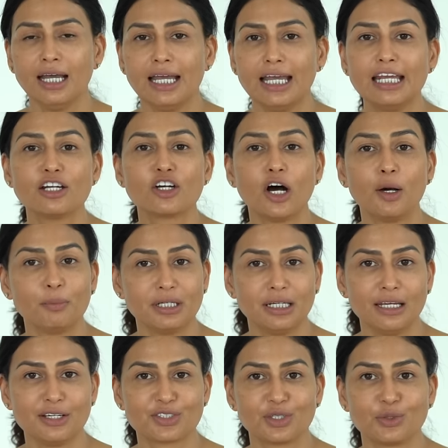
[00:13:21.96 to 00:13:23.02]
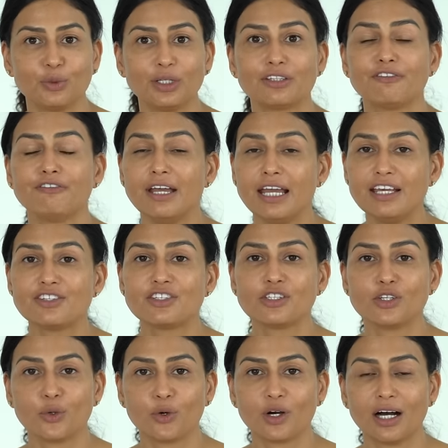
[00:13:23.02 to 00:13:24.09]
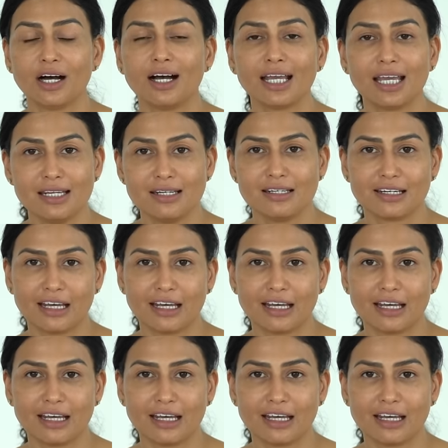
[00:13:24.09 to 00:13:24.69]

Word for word: in combination with face yoga in